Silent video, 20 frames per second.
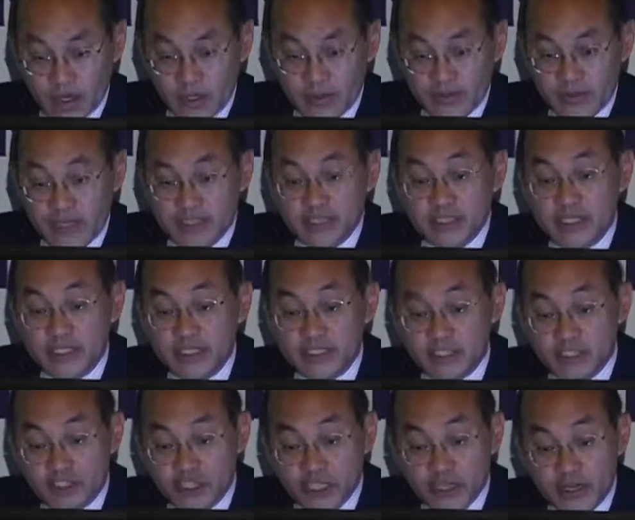That
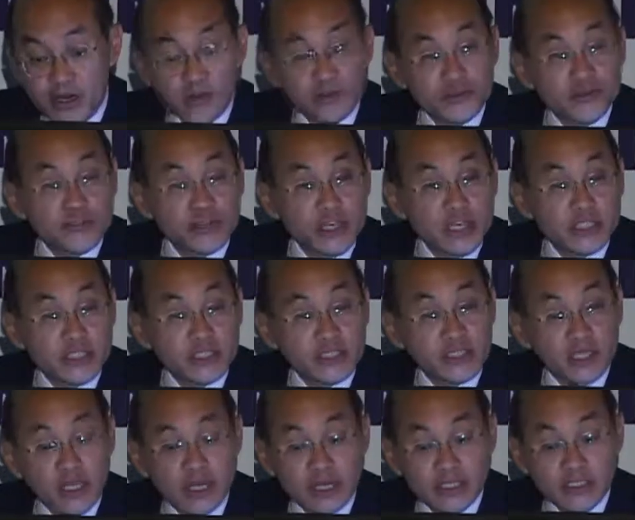ECG Holter and
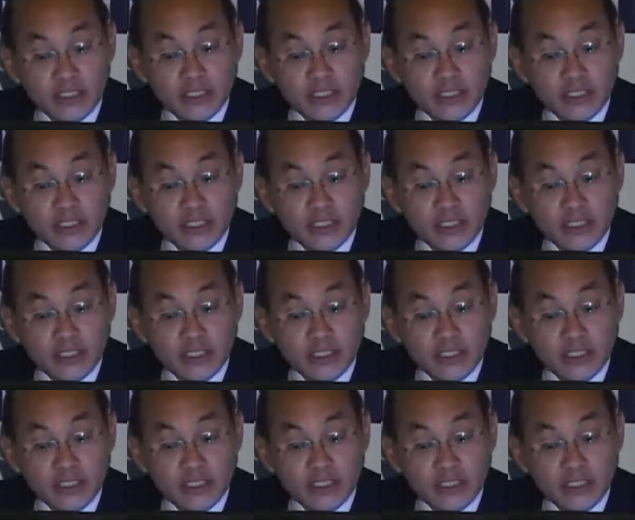exercise